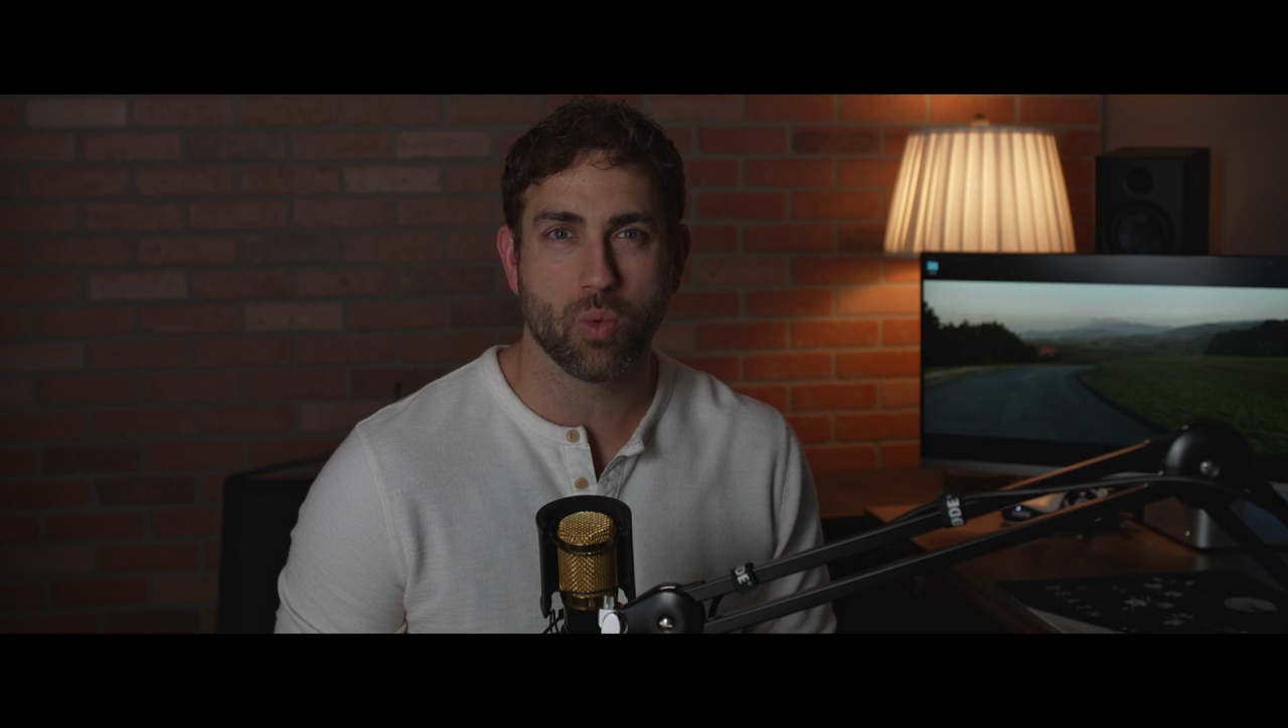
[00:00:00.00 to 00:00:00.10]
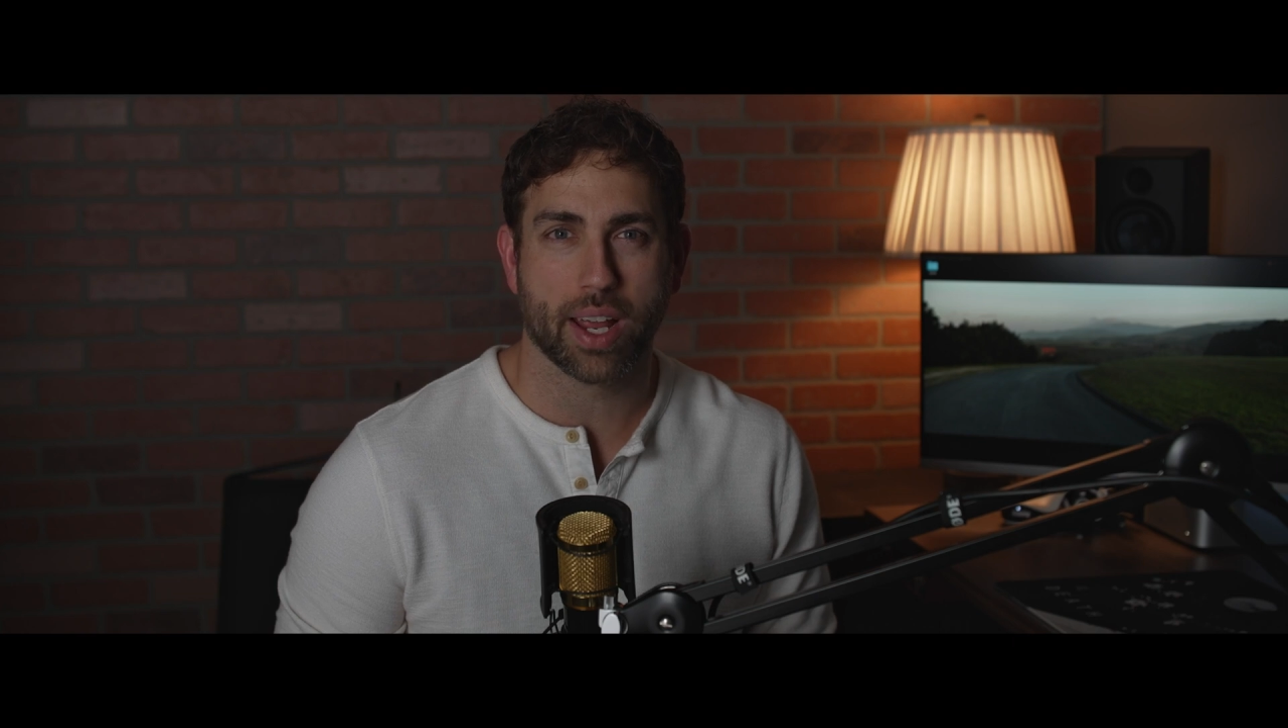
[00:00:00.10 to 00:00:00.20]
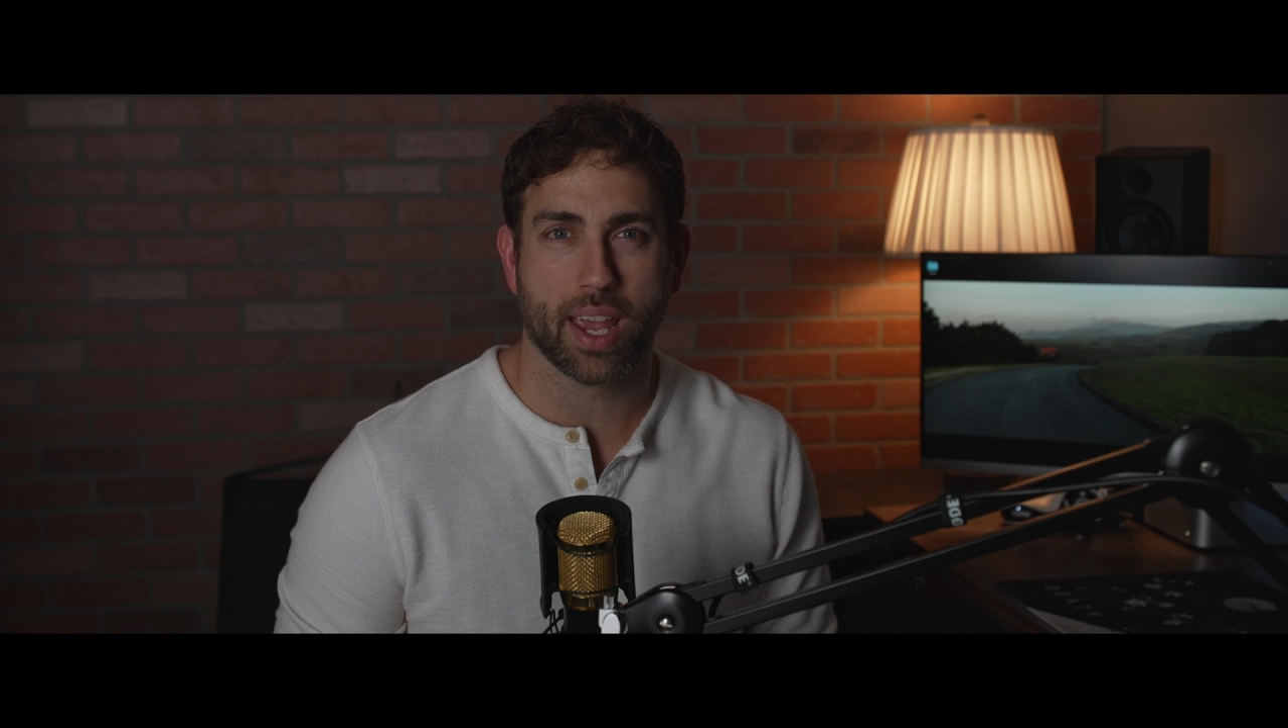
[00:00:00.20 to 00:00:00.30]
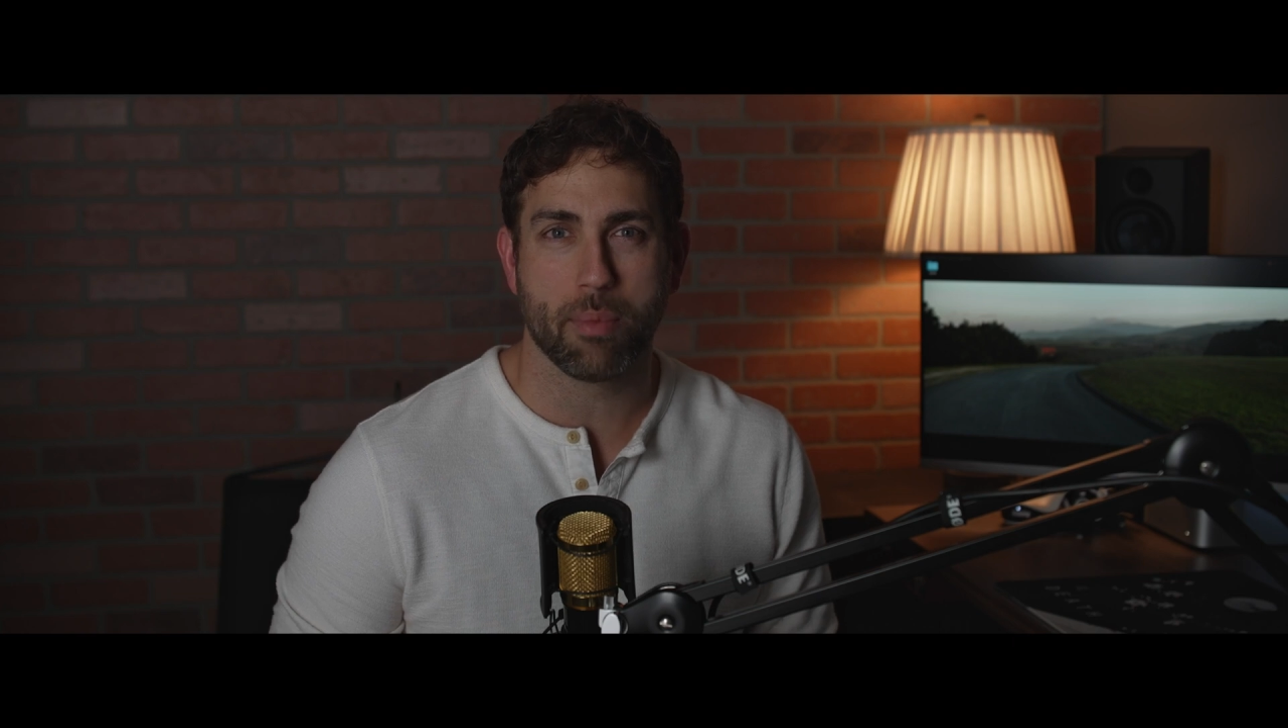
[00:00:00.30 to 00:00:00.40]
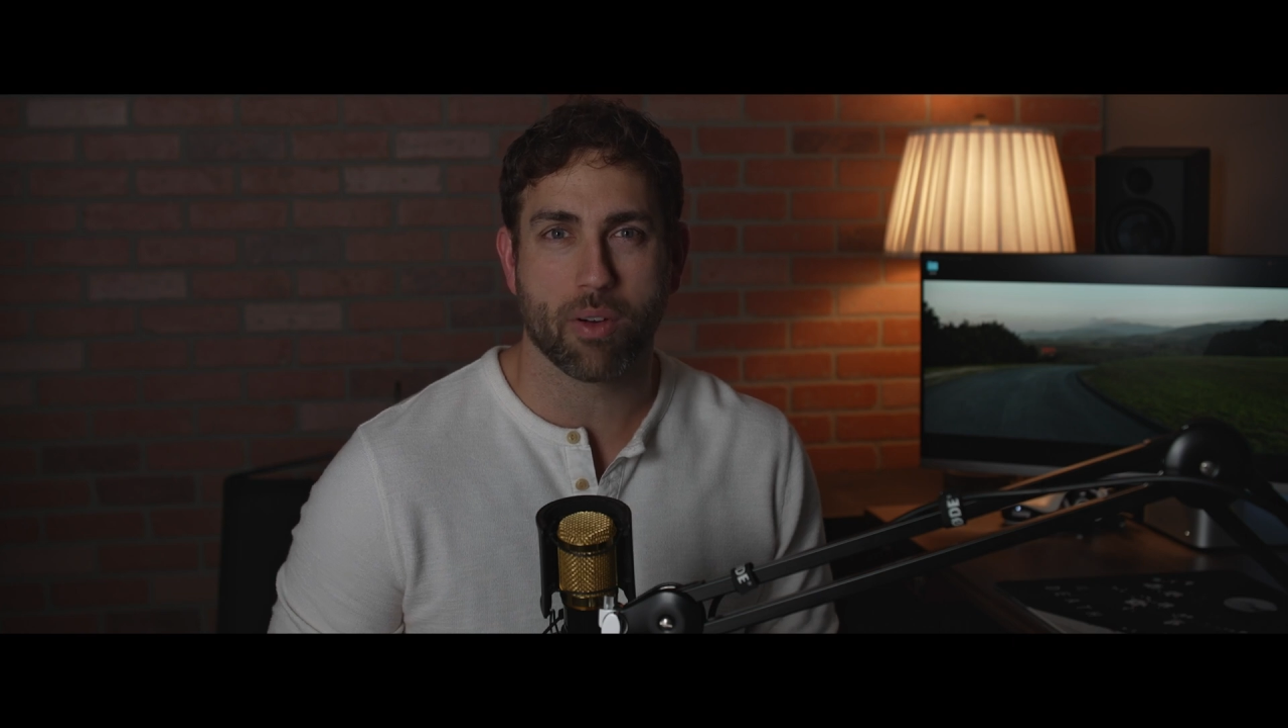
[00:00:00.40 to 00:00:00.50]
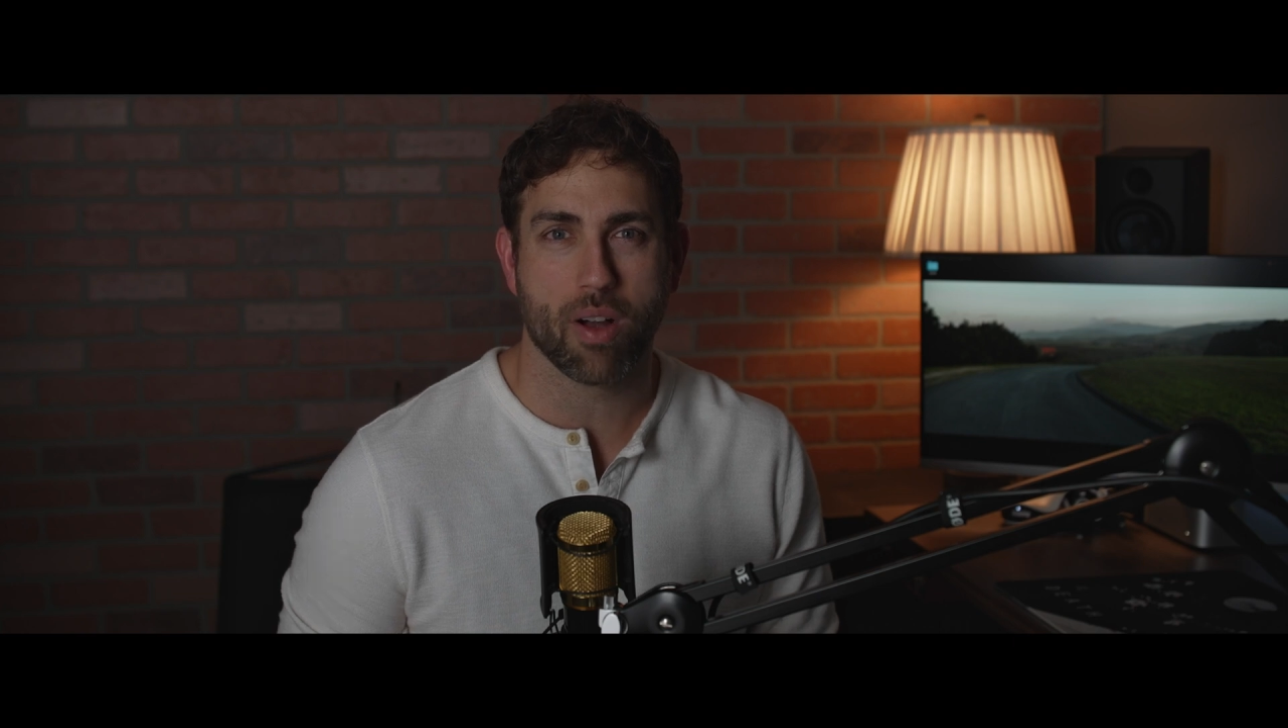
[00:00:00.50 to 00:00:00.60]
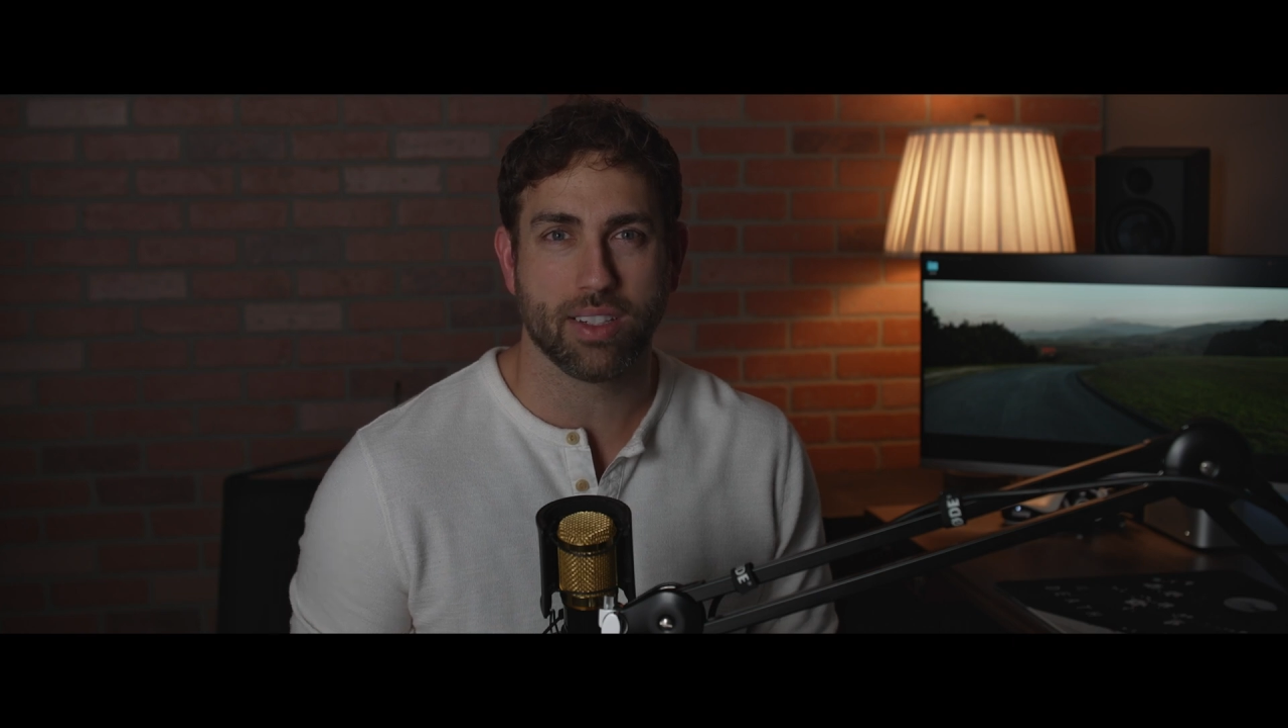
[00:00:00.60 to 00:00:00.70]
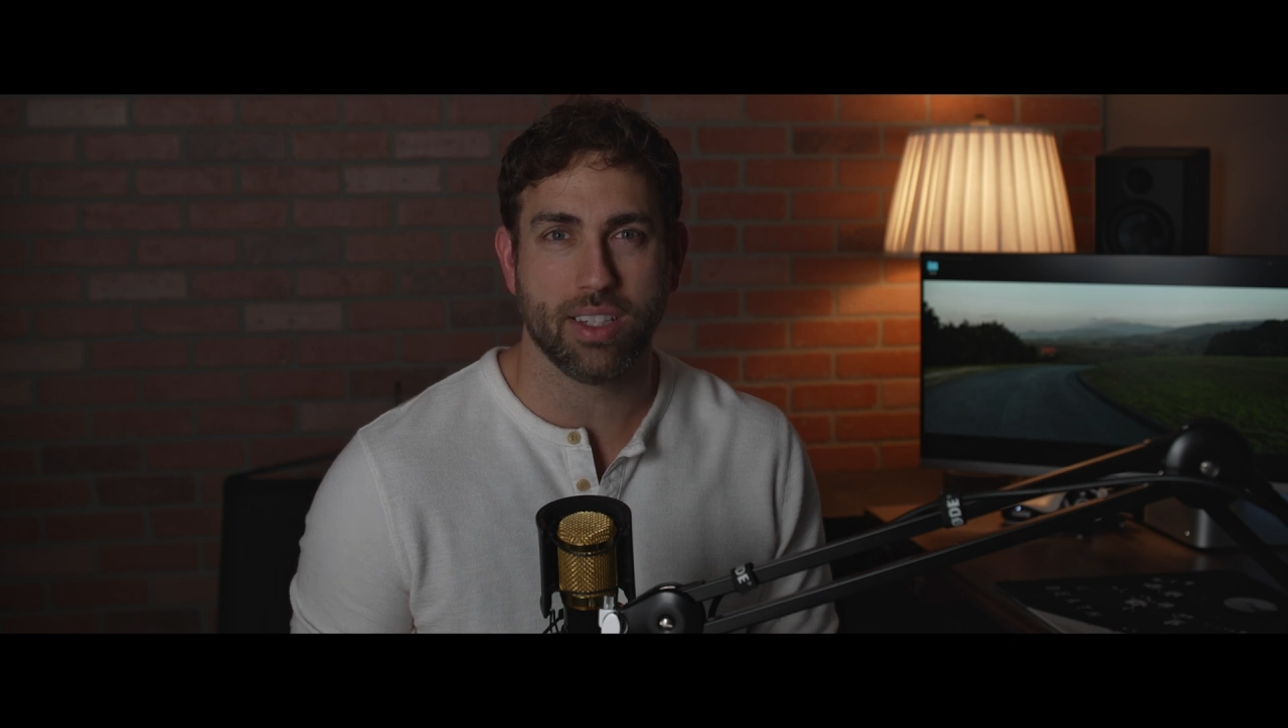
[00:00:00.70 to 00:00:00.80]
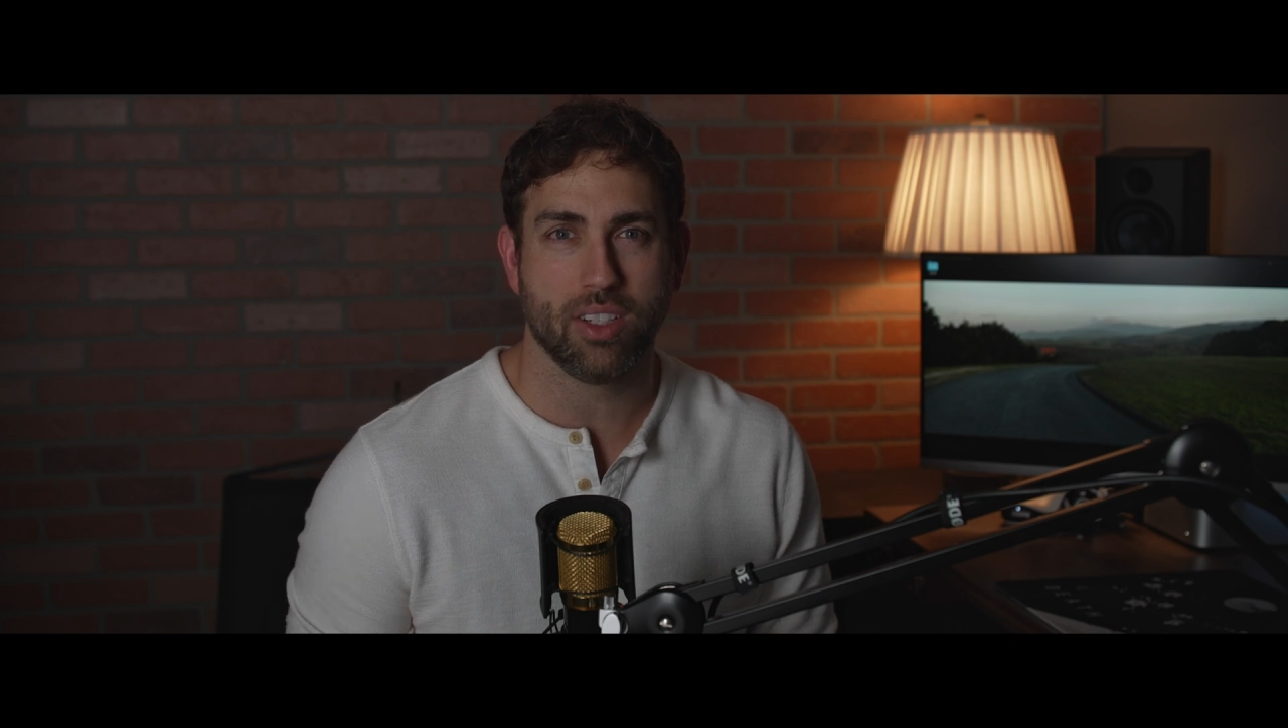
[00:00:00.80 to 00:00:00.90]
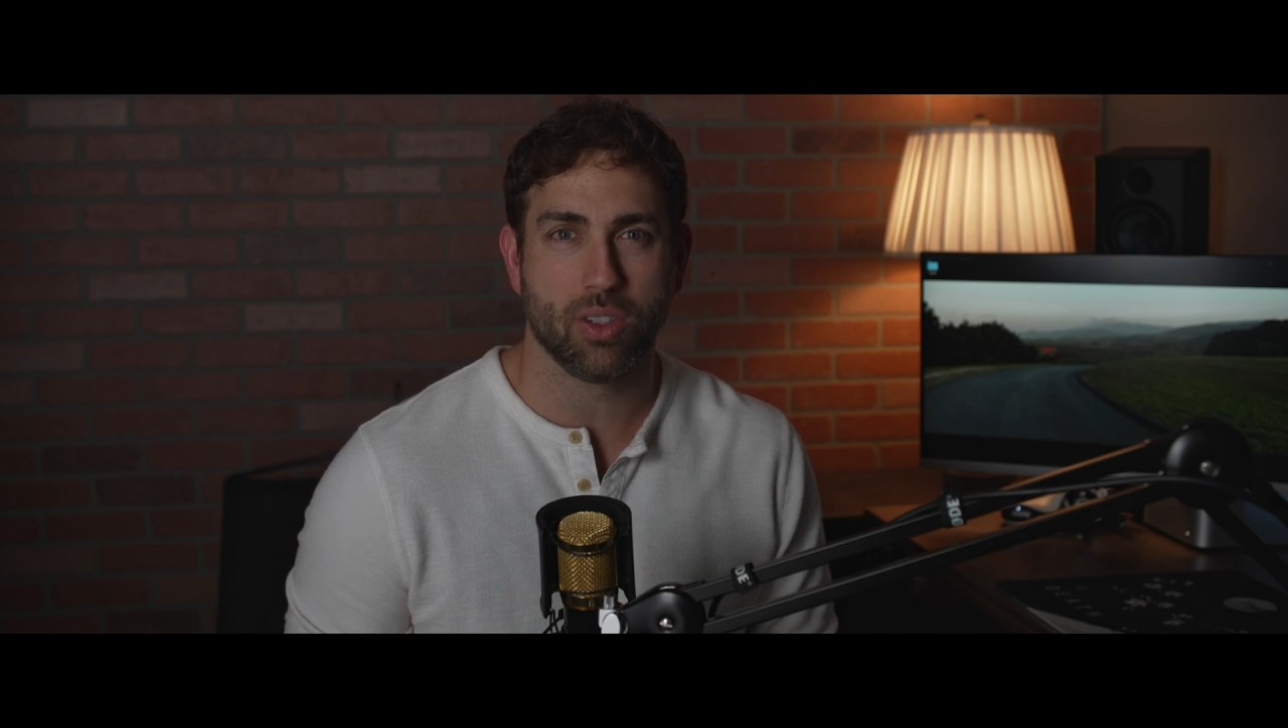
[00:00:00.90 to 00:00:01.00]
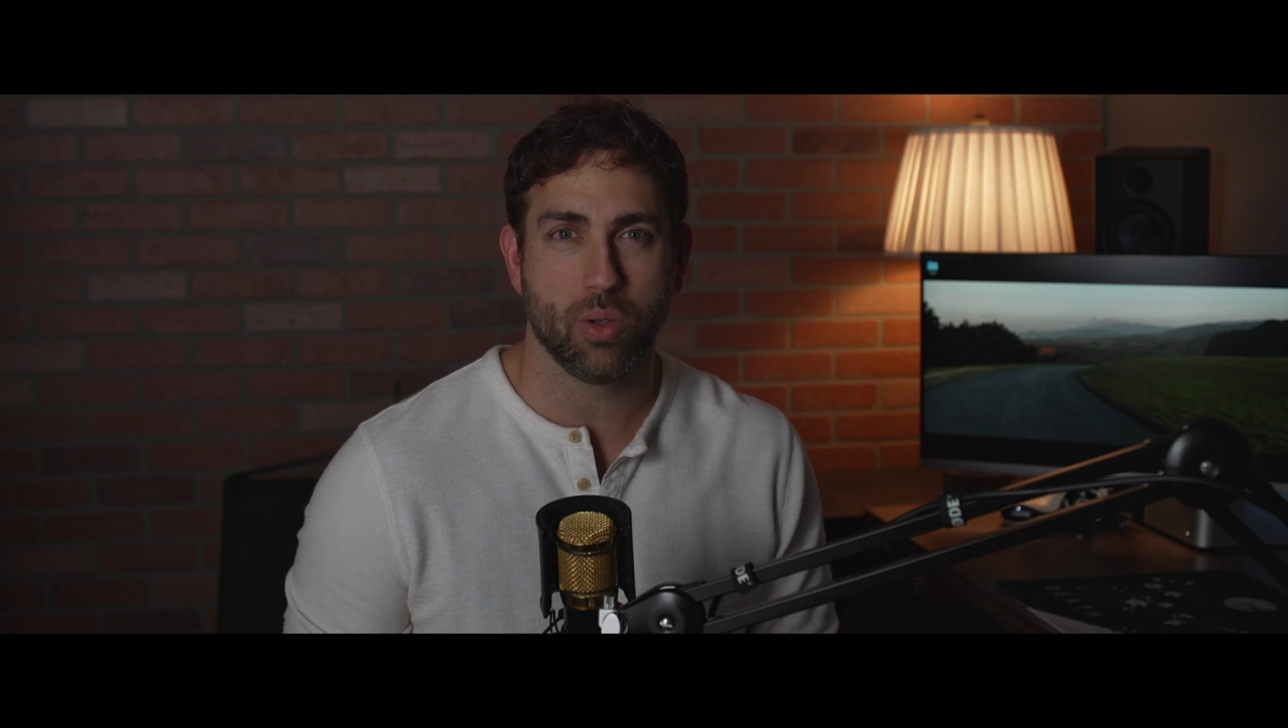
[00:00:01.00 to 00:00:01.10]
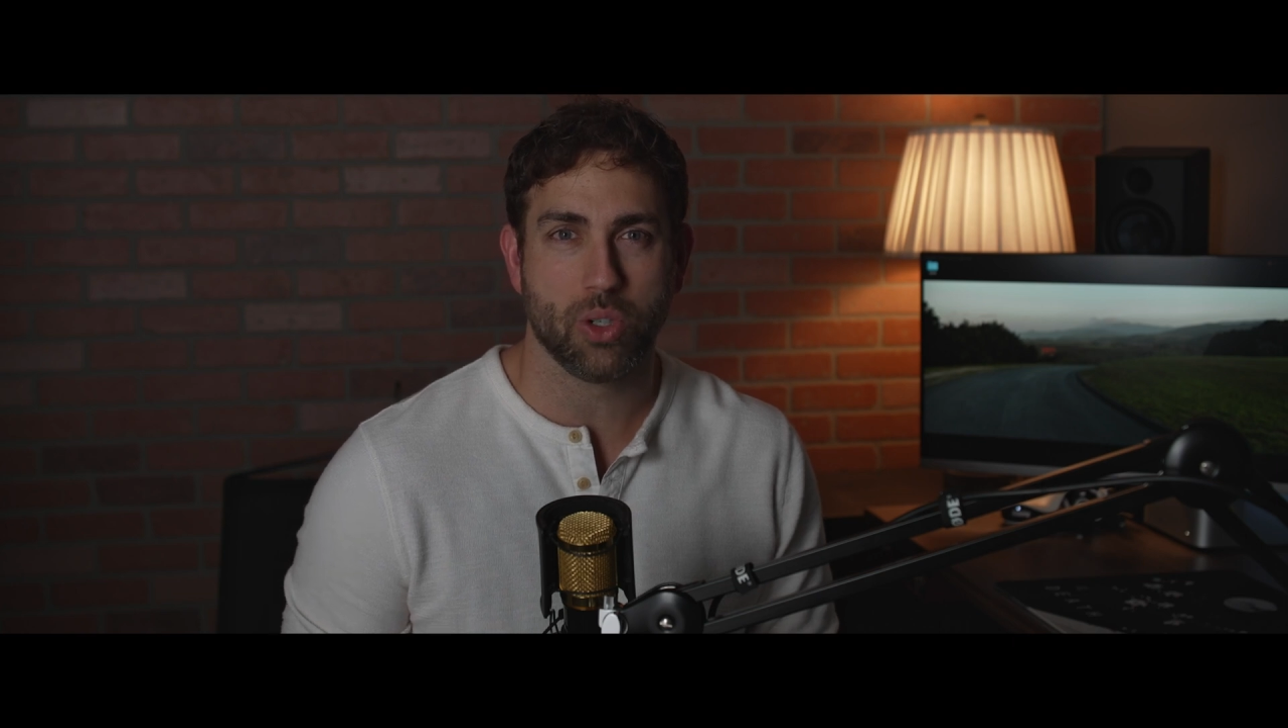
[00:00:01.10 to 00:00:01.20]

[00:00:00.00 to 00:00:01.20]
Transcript: when I came across these two